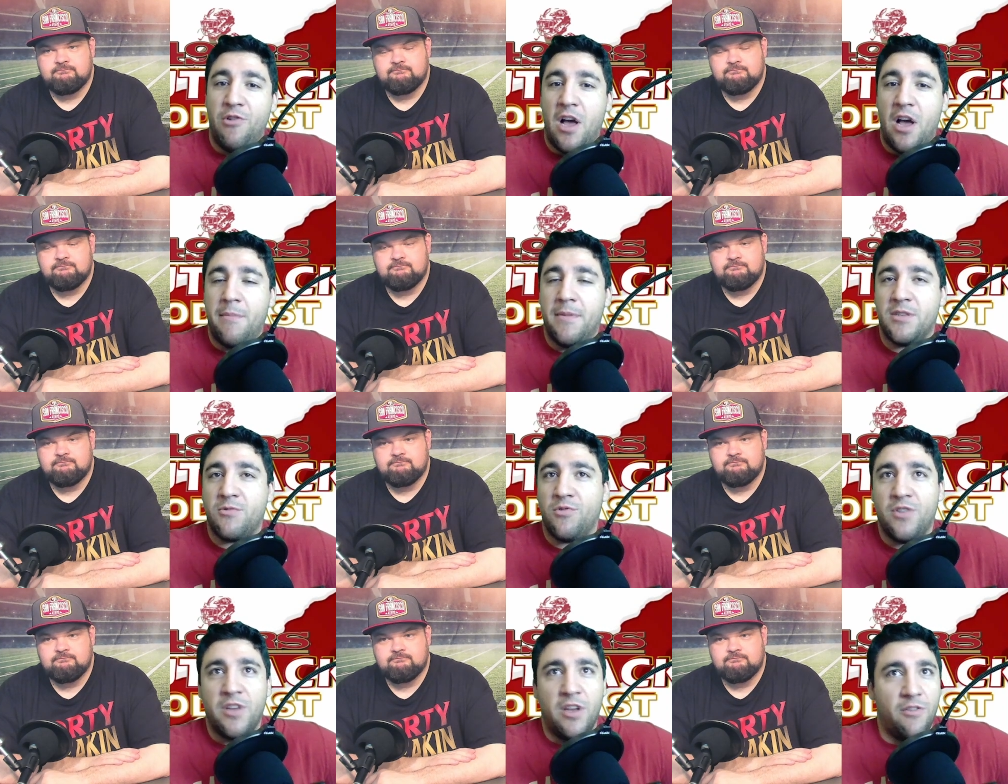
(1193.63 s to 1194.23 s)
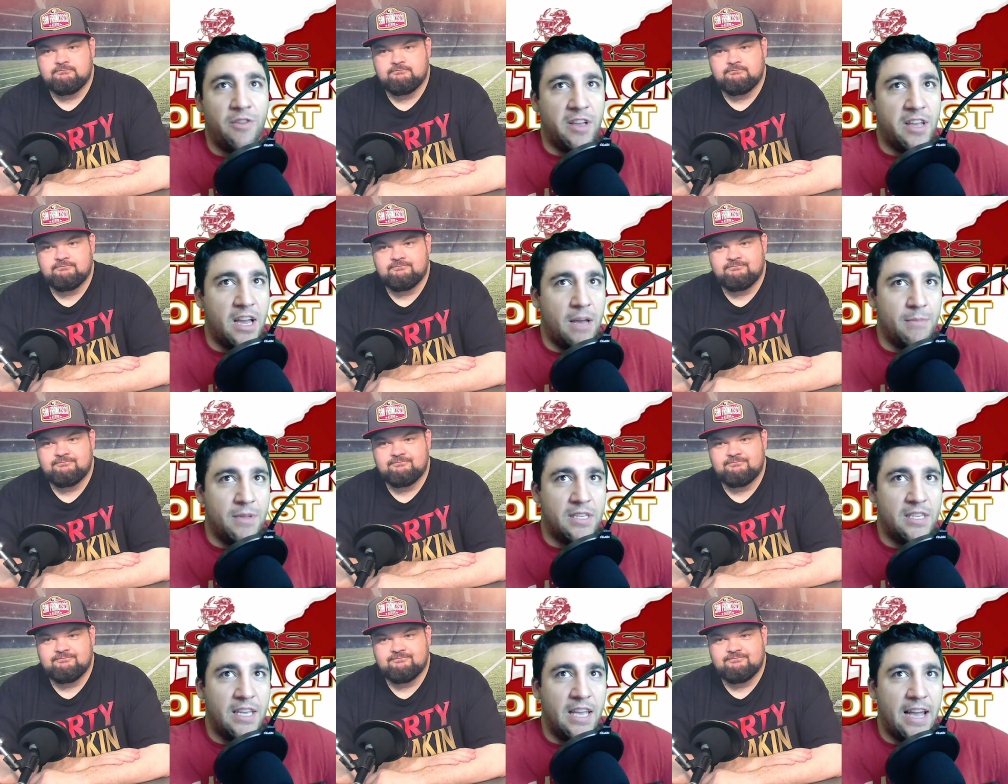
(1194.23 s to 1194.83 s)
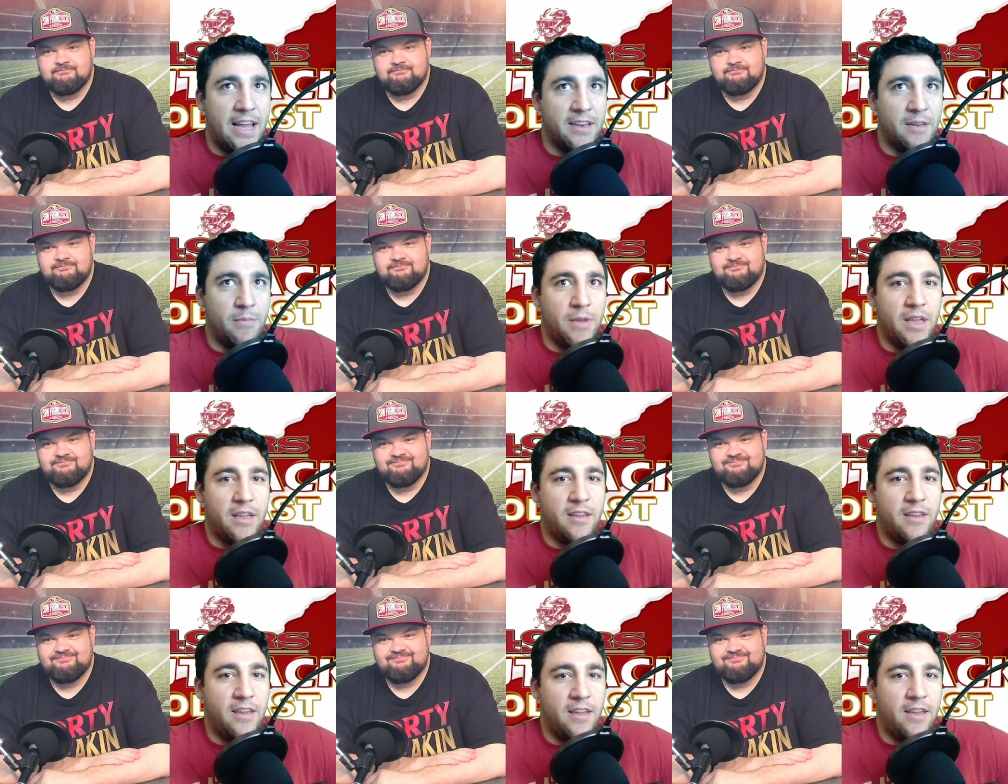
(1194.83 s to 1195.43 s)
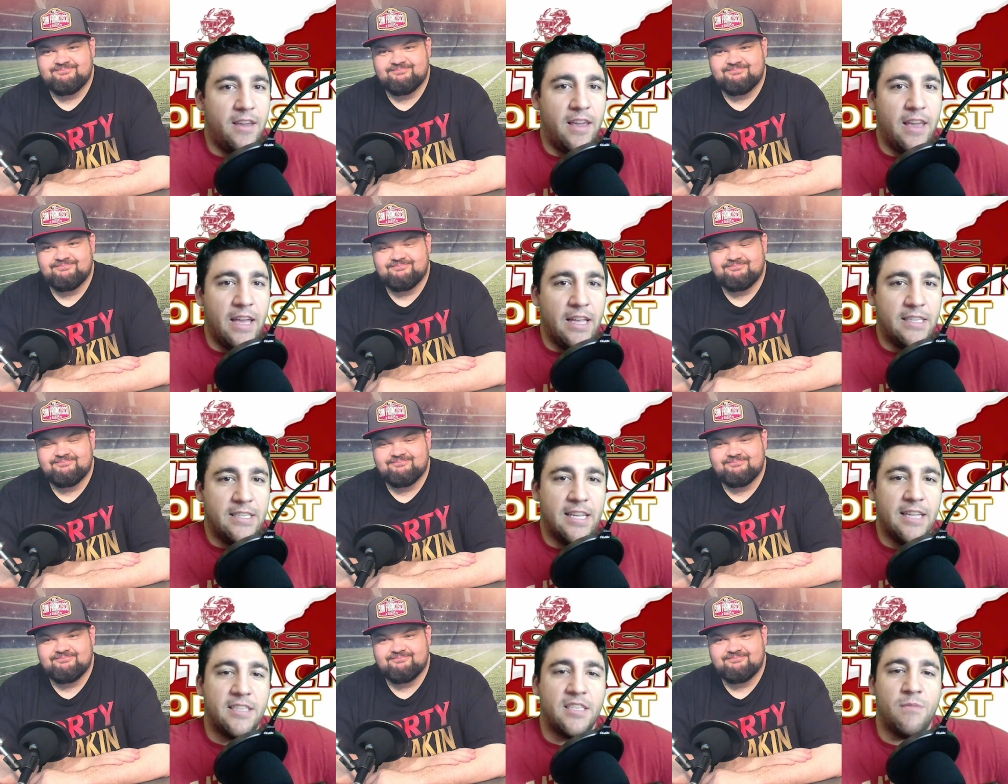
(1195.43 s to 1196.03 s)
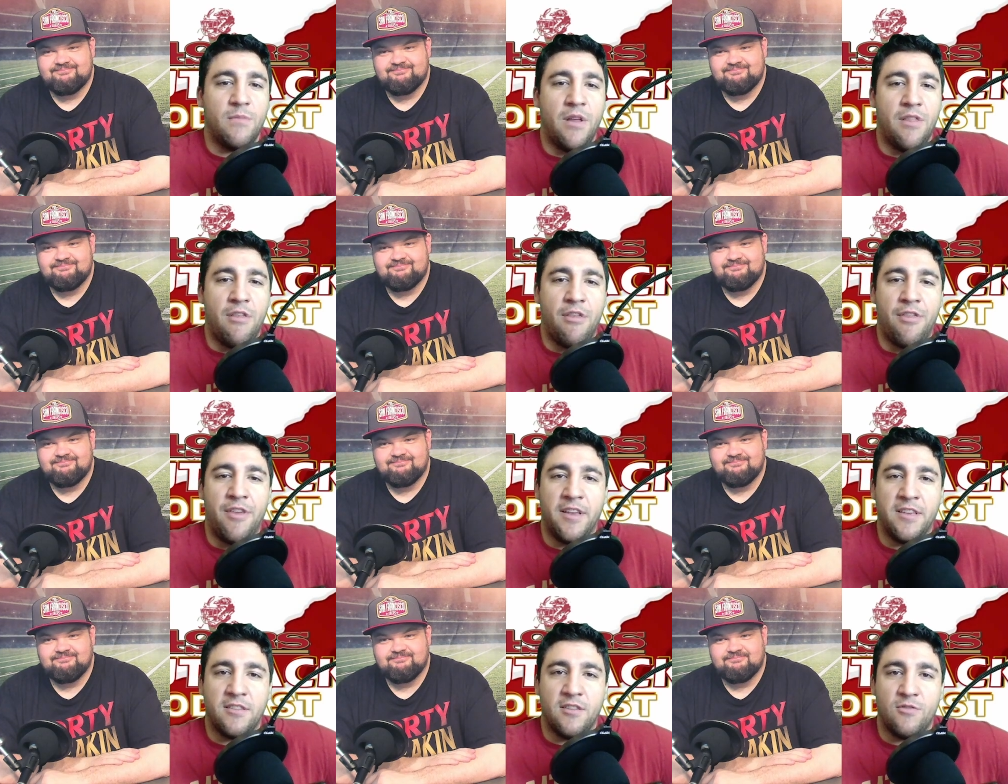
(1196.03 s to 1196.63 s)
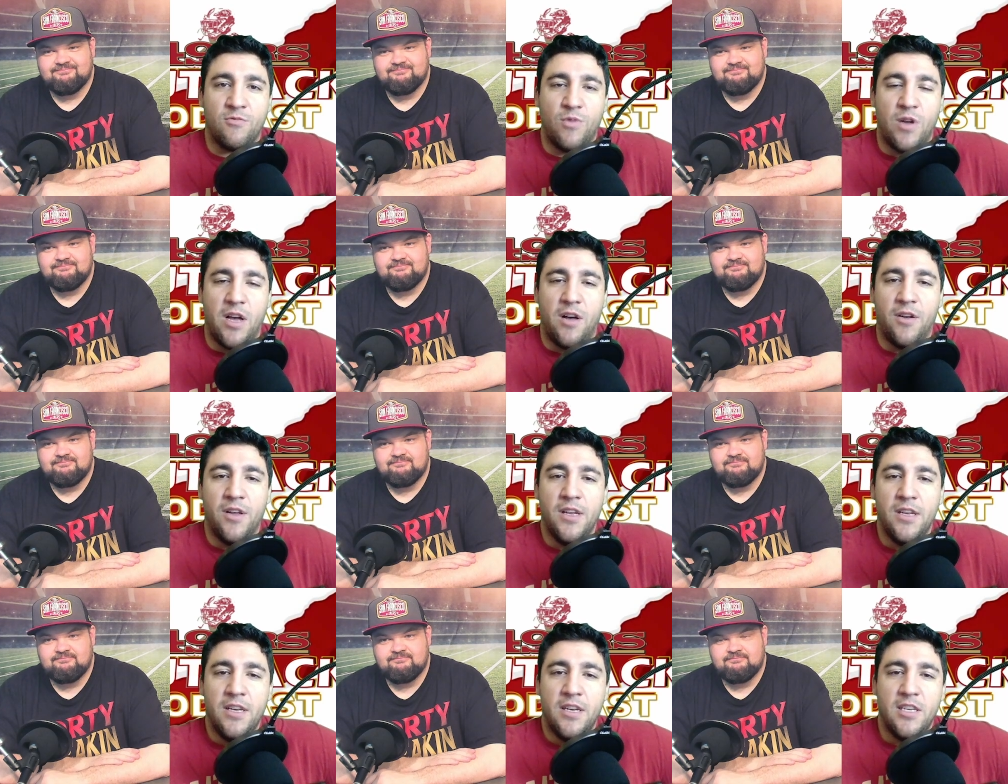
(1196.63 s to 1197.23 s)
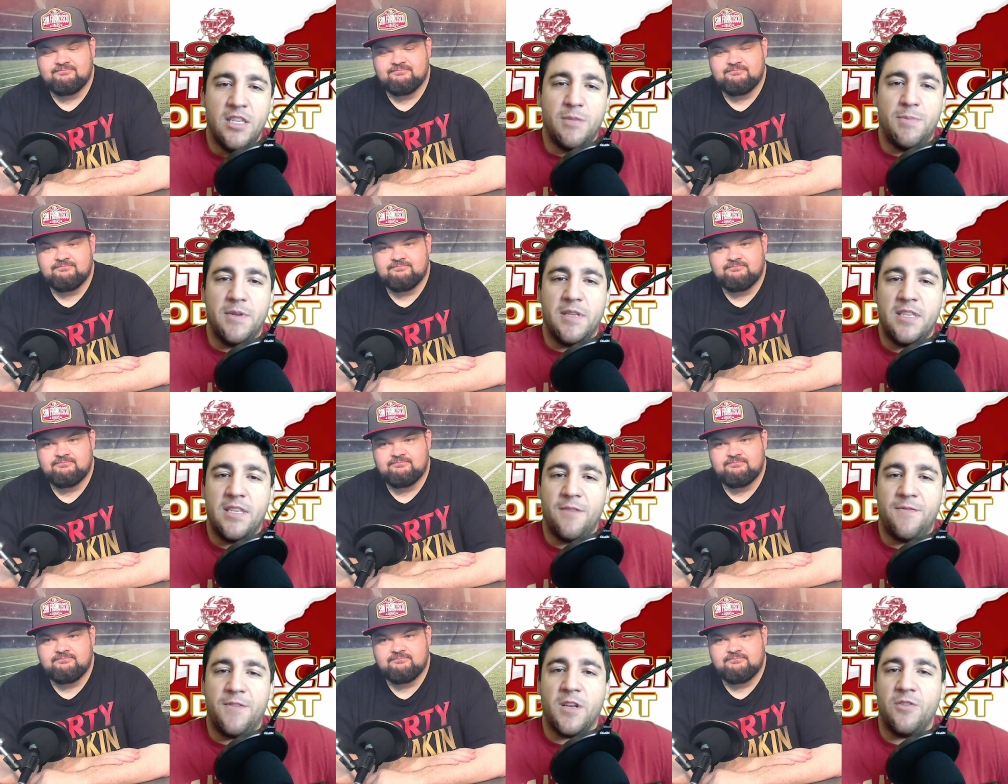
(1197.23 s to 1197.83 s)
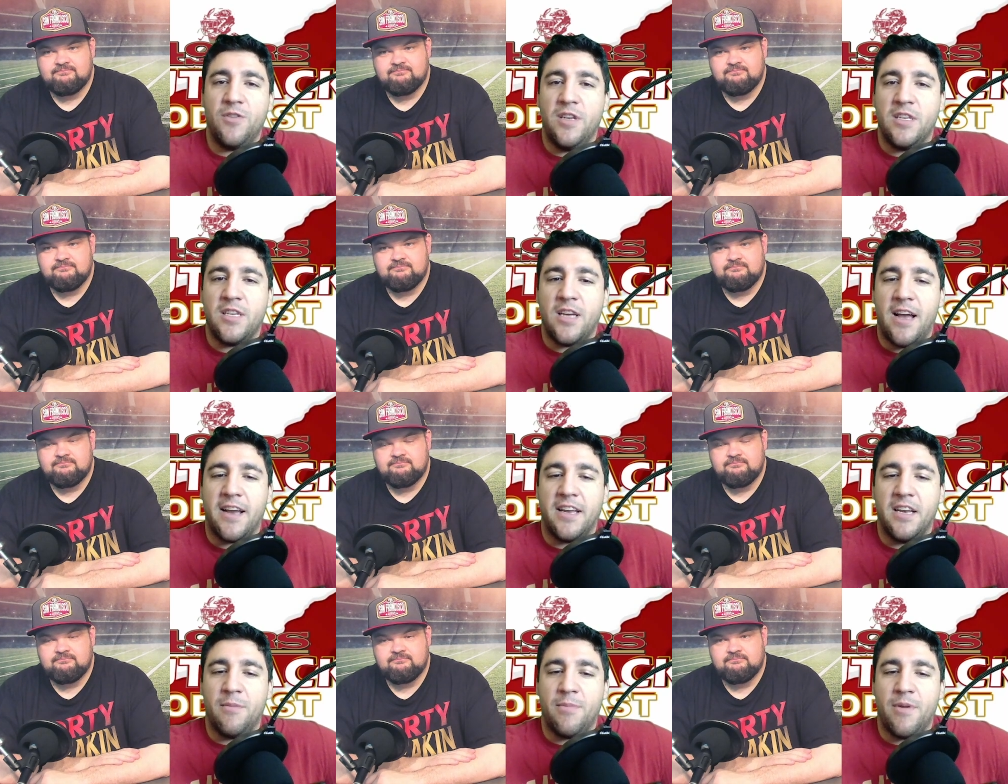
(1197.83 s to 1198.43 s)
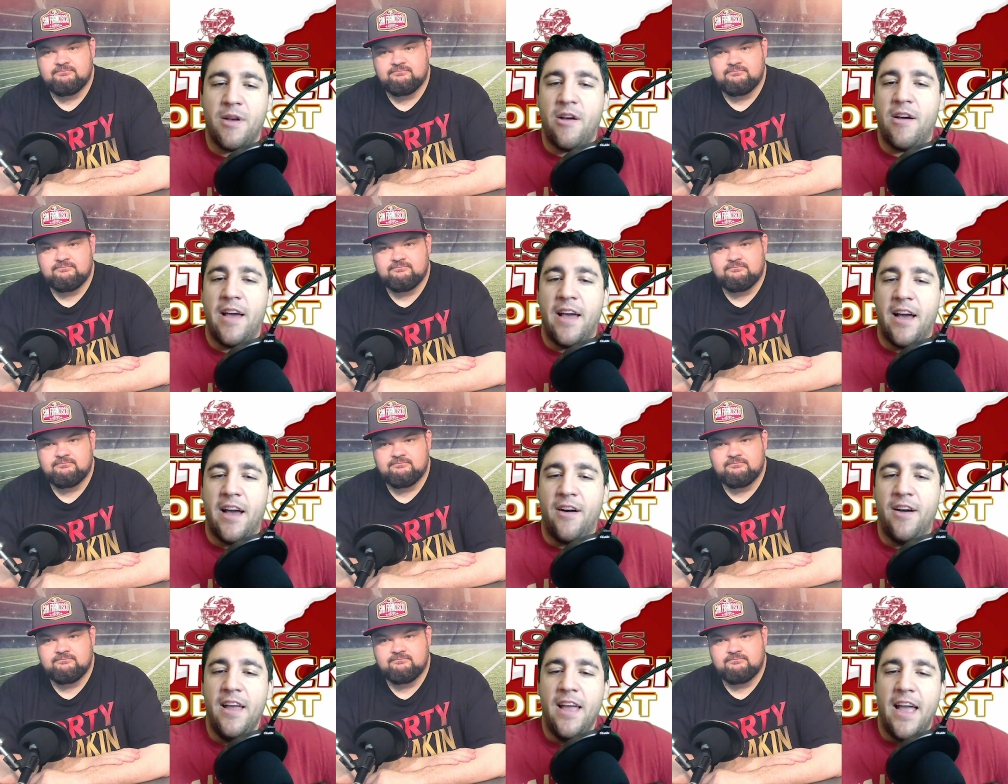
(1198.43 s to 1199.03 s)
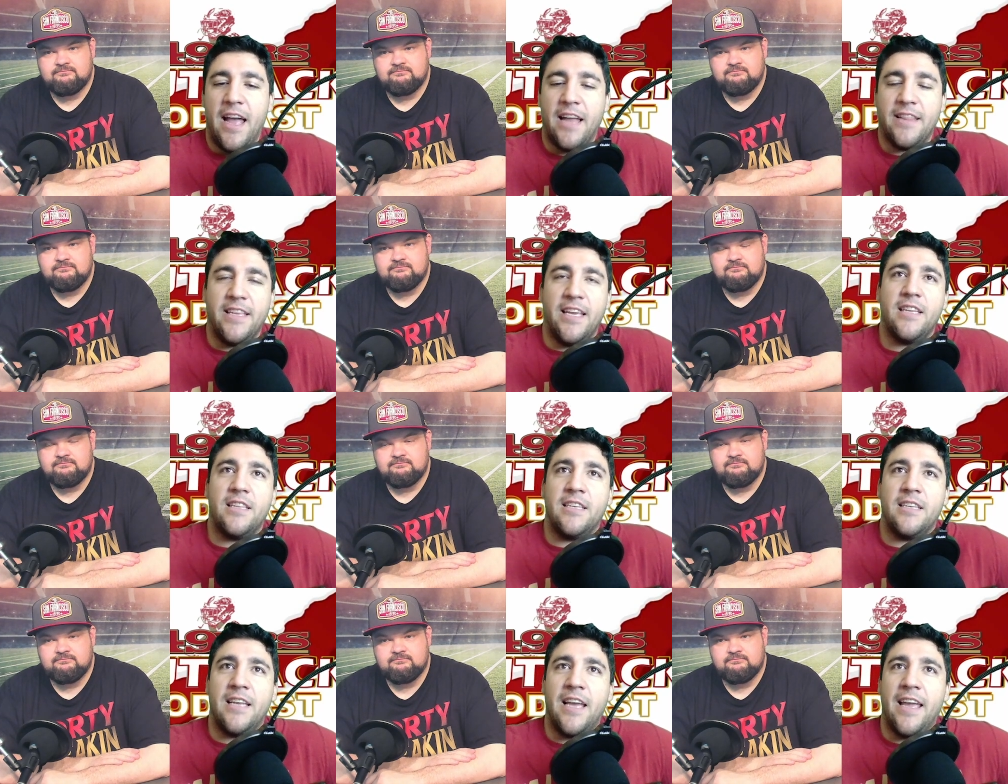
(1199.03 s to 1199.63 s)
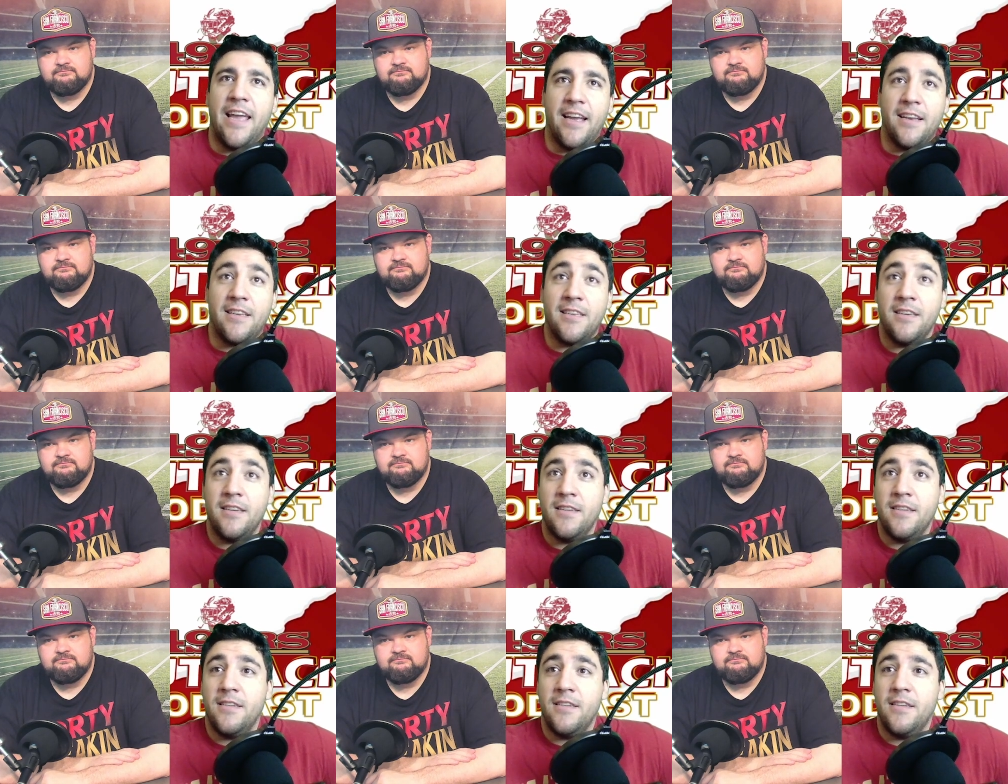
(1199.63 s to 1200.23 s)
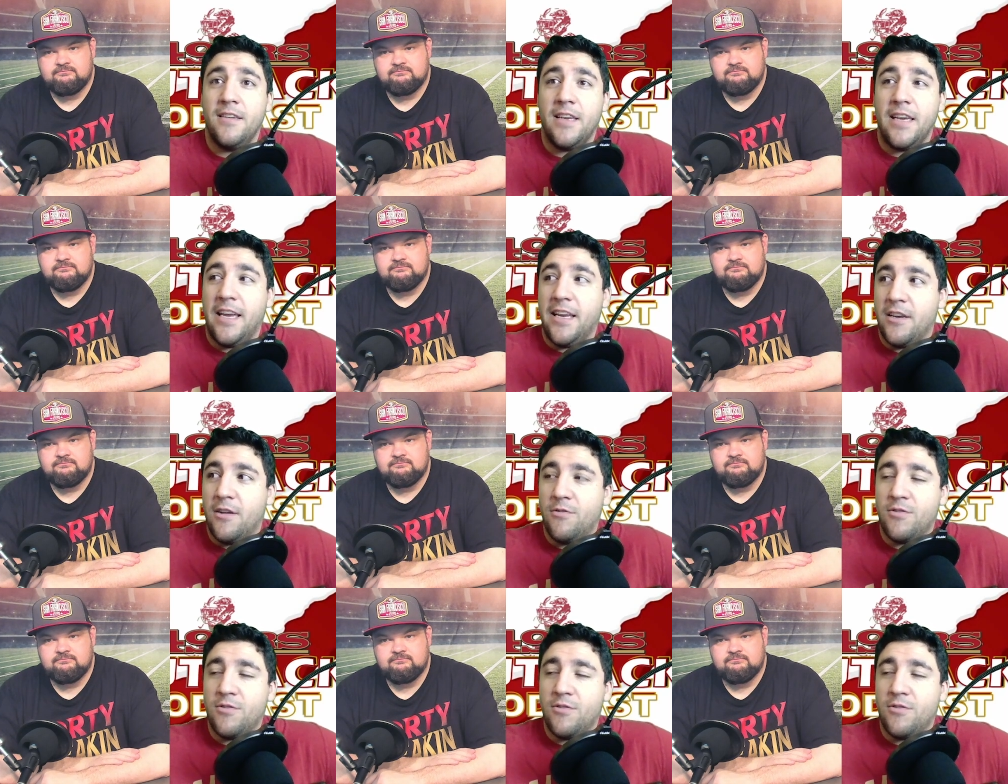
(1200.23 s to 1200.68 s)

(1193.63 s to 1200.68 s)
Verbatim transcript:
Speaker 1: Aiyuk comments weren't the only comments he had to make. He said some other things as well, specifically talking about how at the end of the day, Ant, he